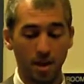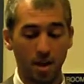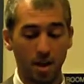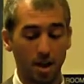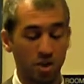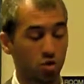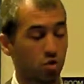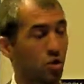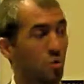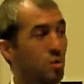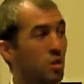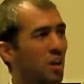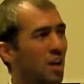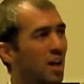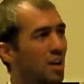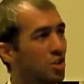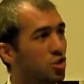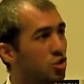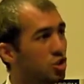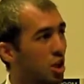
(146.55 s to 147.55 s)
It's
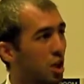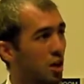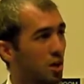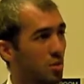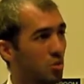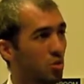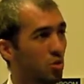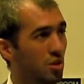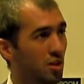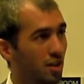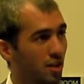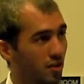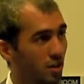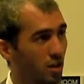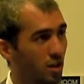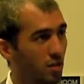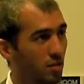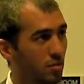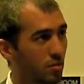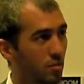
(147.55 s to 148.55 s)
criminalized charitable
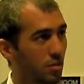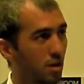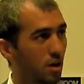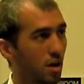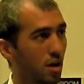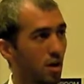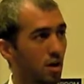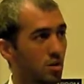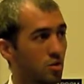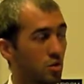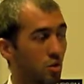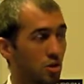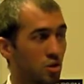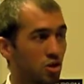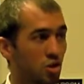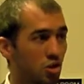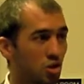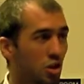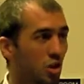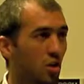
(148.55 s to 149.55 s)
giving, so
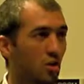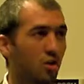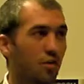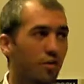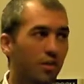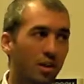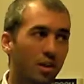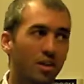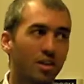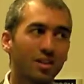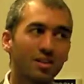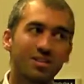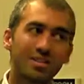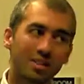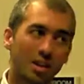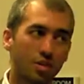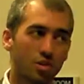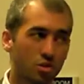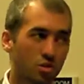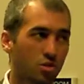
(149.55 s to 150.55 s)
it's chilled a very
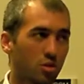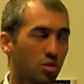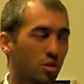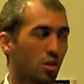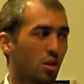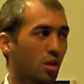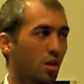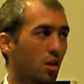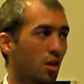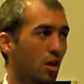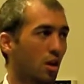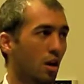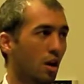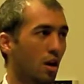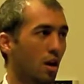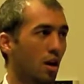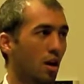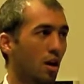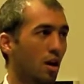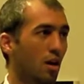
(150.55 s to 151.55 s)
essential
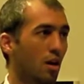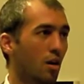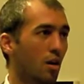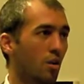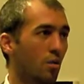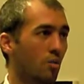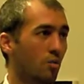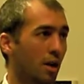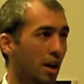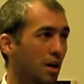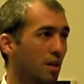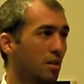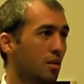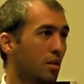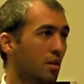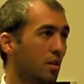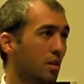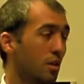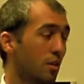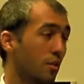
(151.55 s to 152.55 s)
right
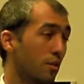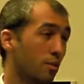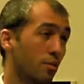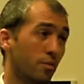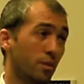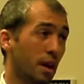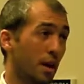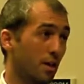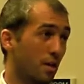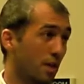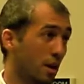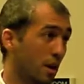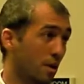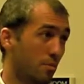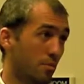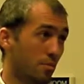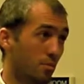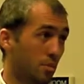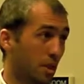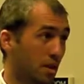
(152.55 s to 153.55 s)

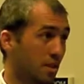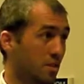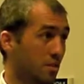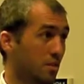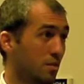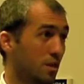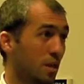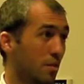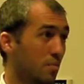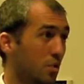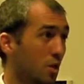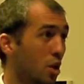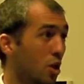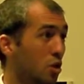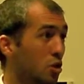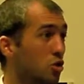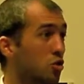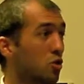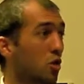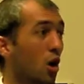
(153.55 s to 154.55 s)
that
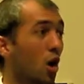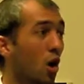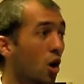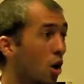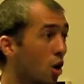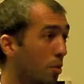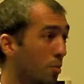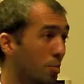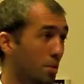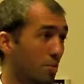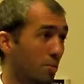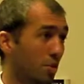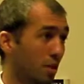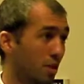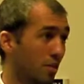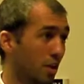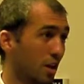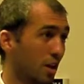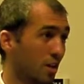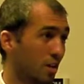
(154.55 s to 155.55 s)
belongs to all people
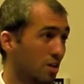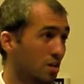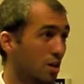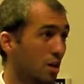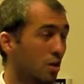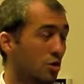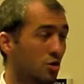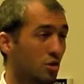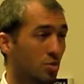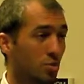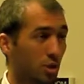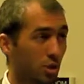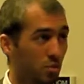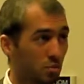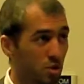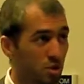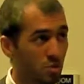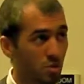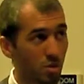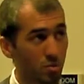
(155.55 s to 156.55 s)
living in this country, but the
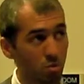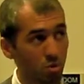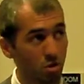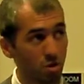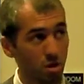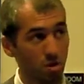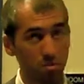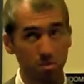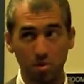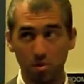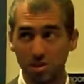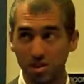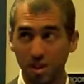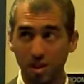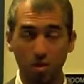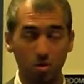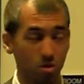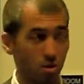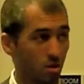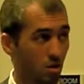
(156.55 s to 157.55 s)
Muslim community in
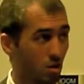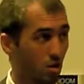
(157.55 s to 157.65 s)
particular